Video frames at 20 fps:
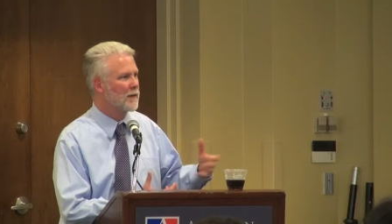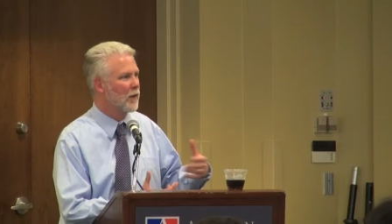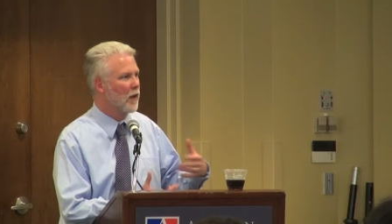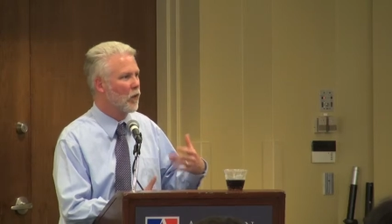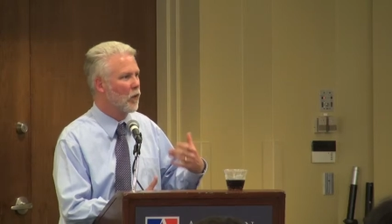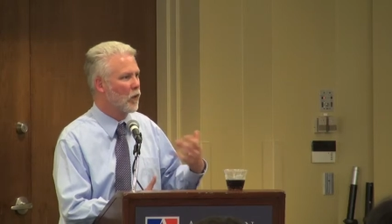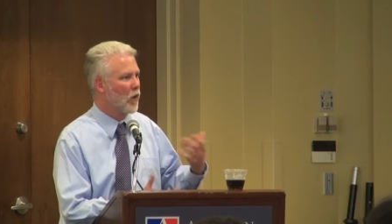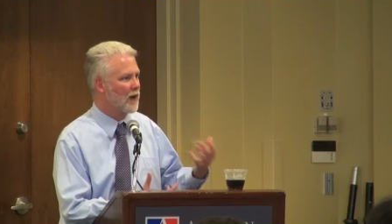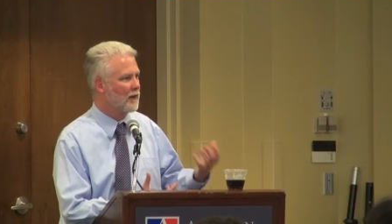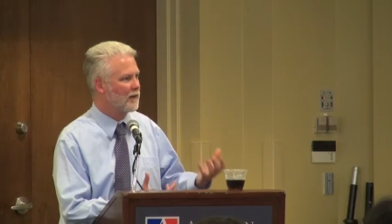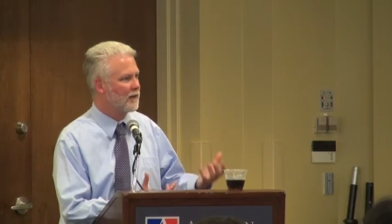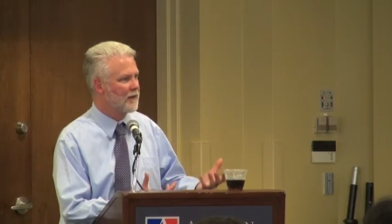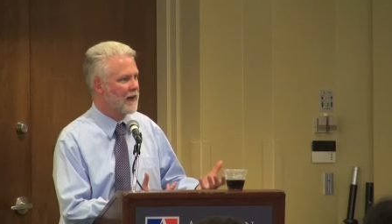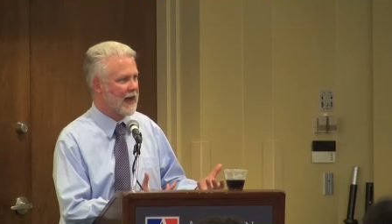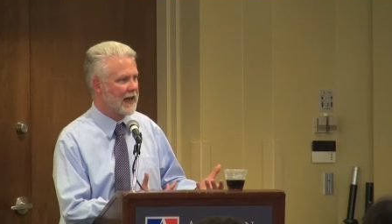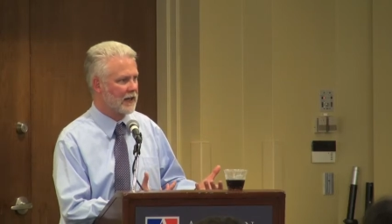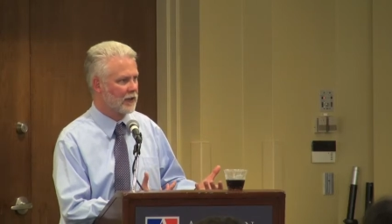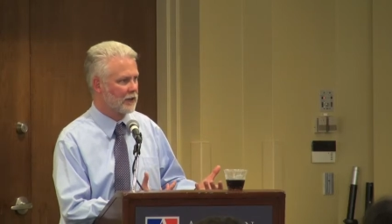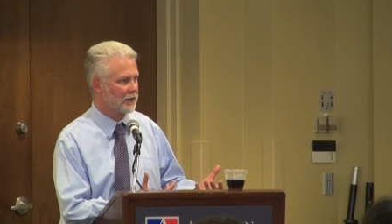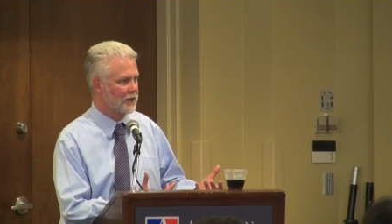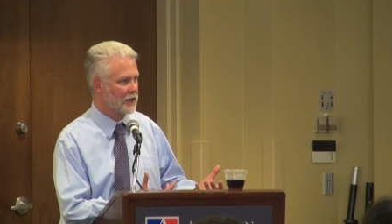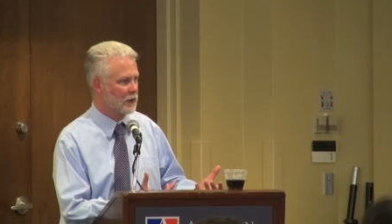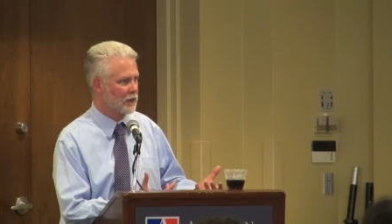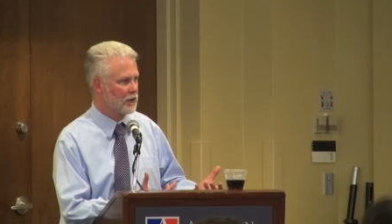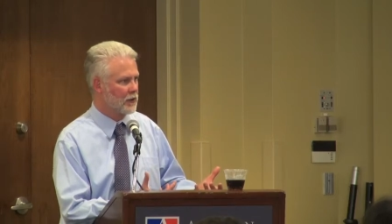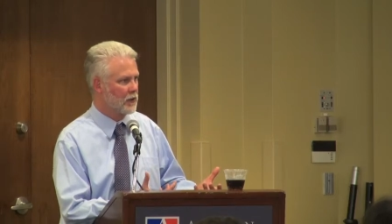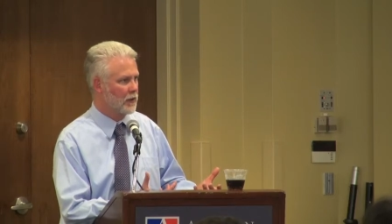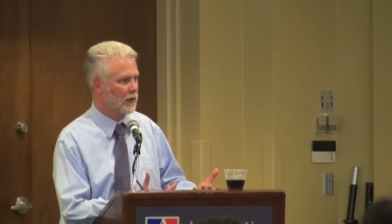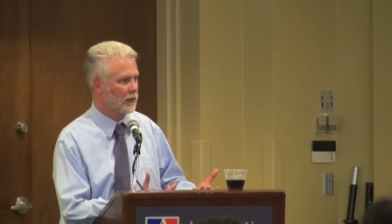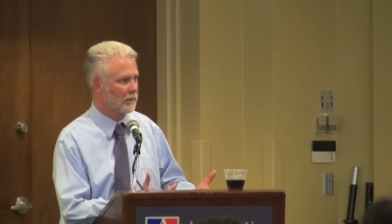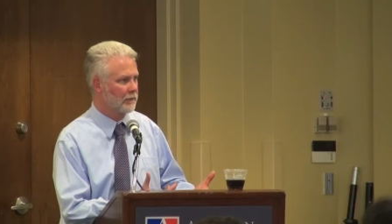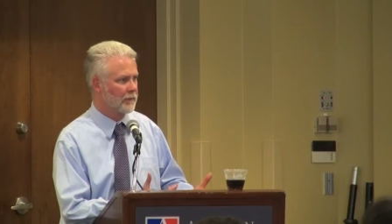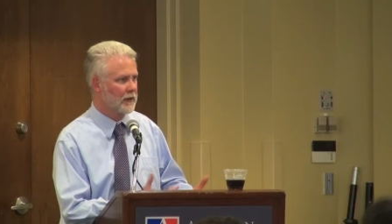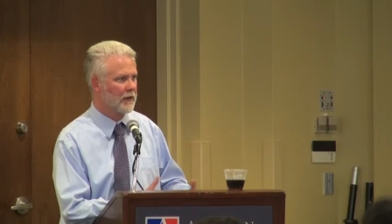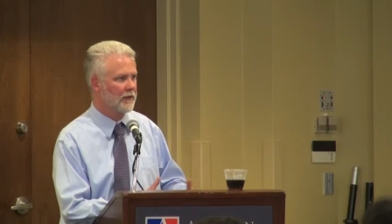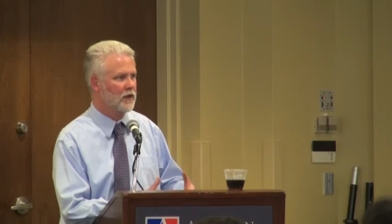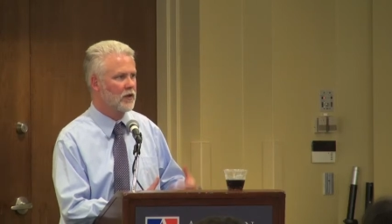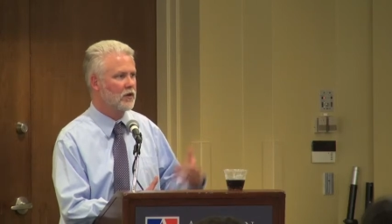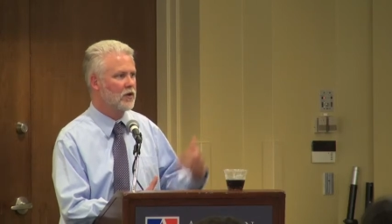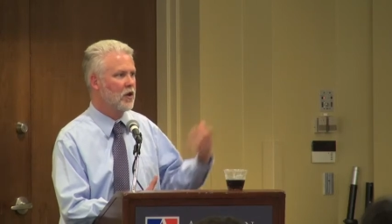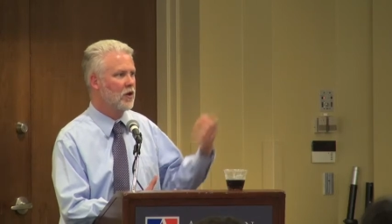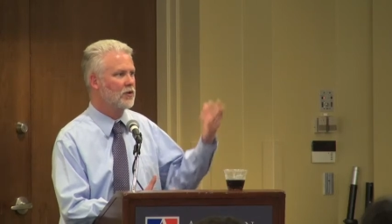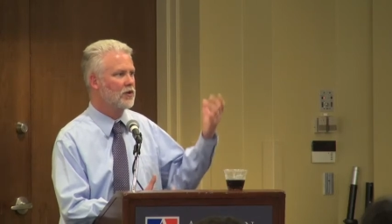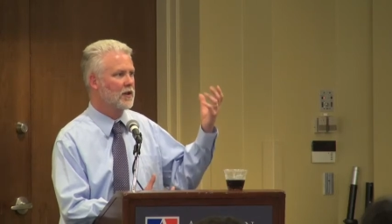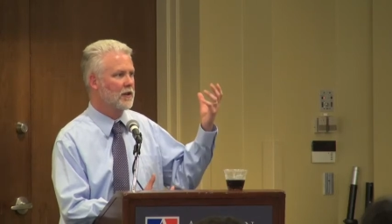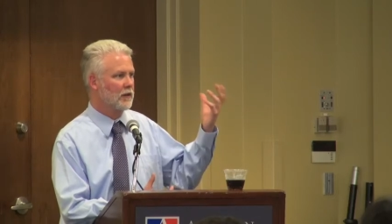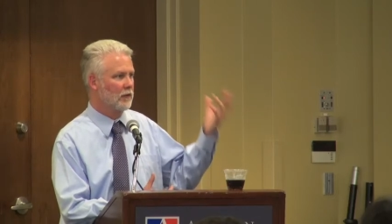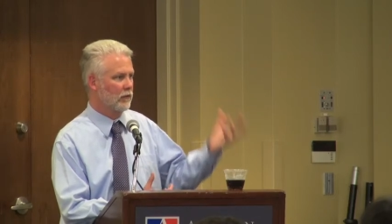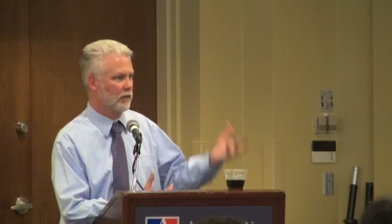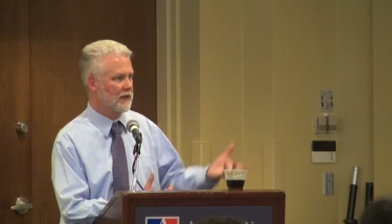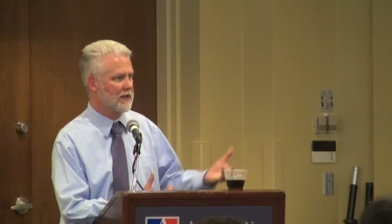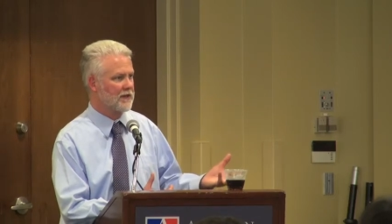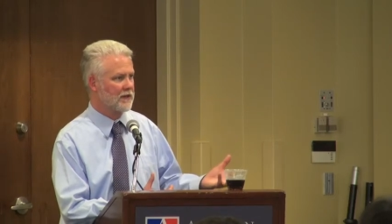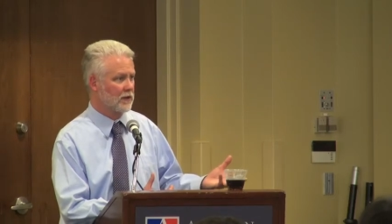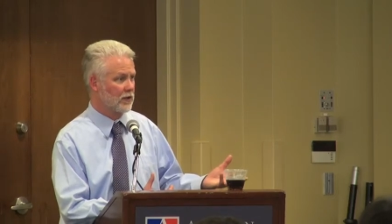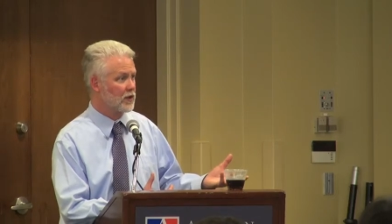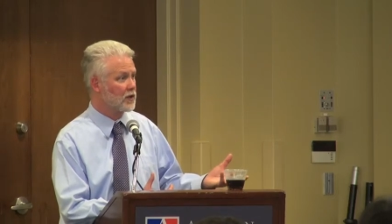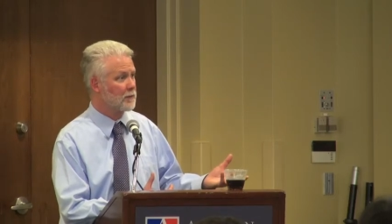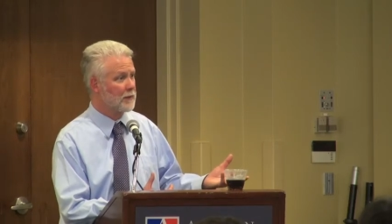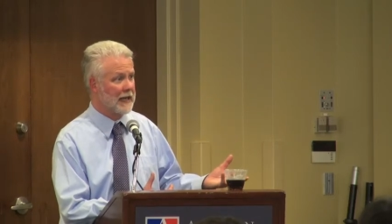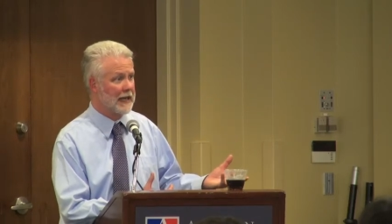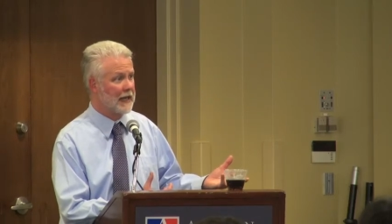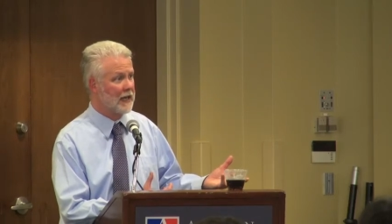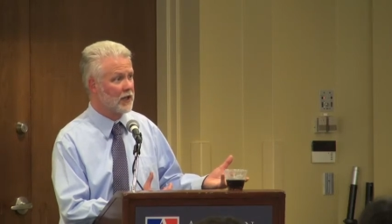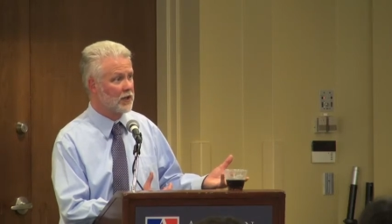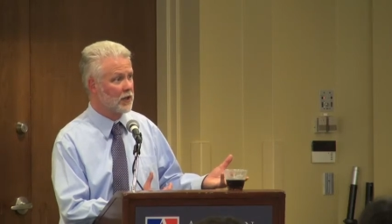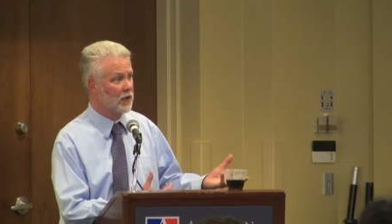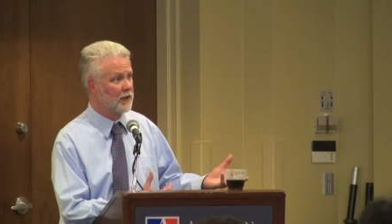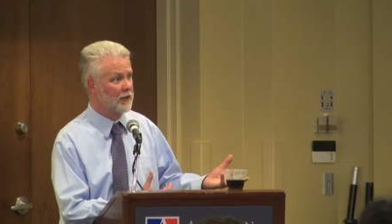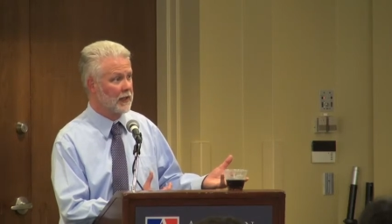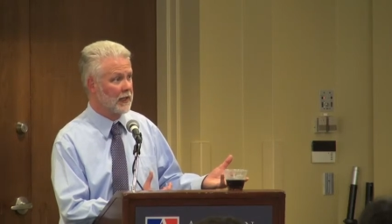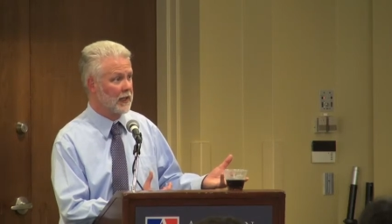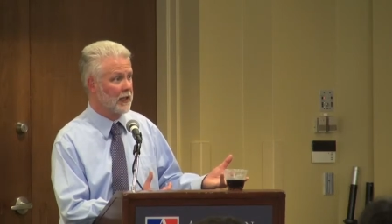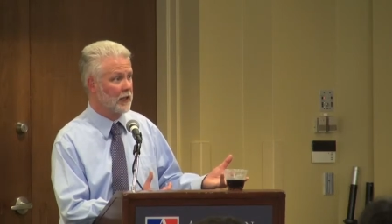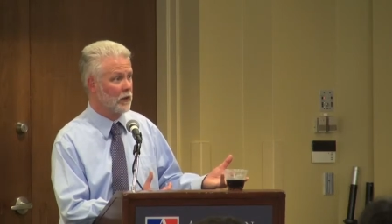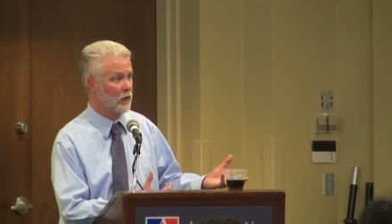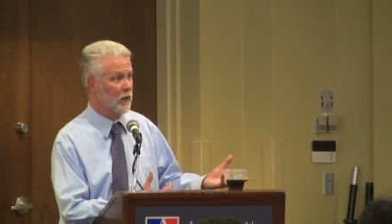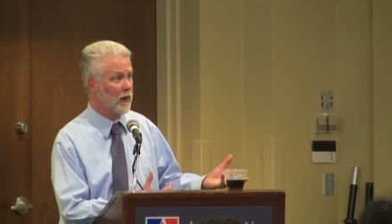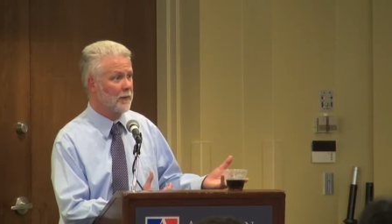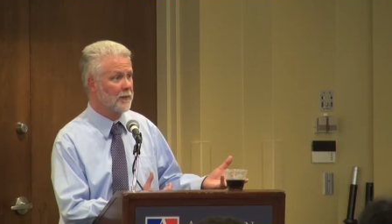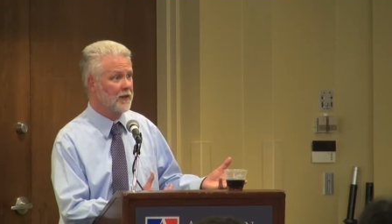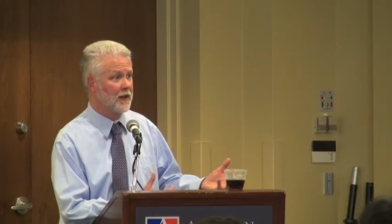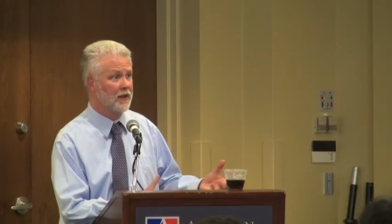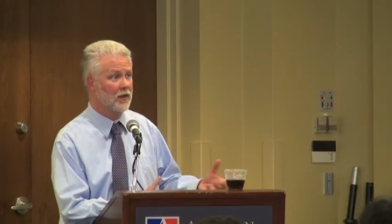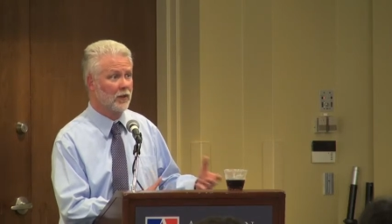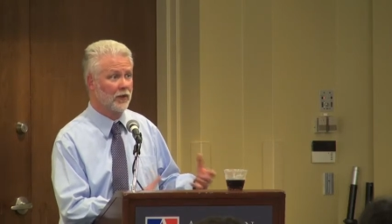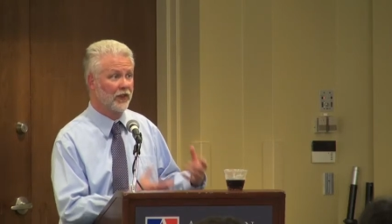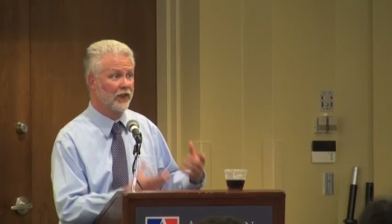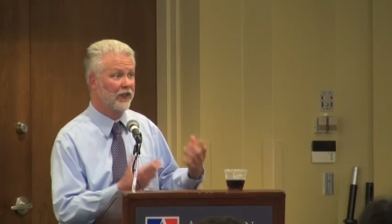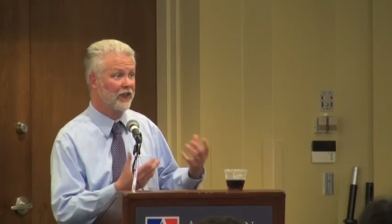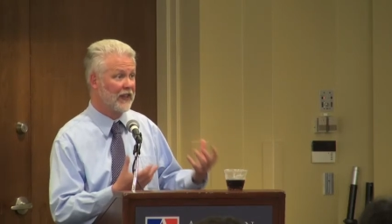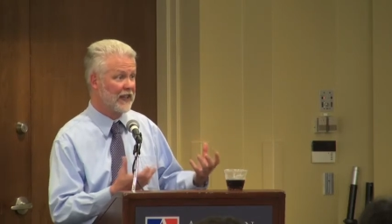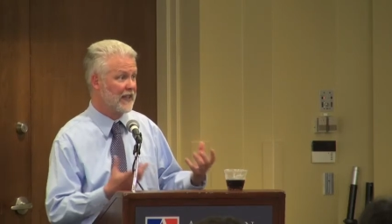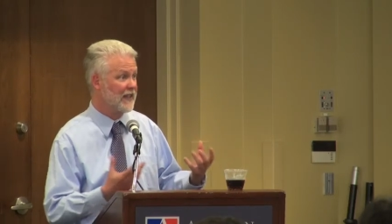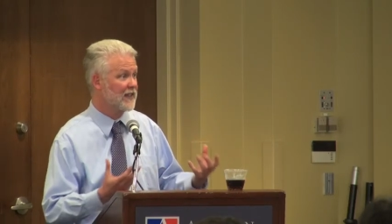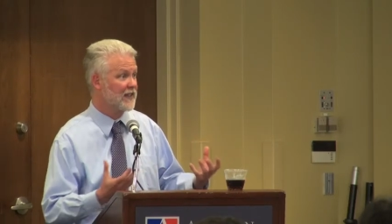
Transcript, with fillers: about what faculty are doing. If you go to the research page on the AU website, you'll see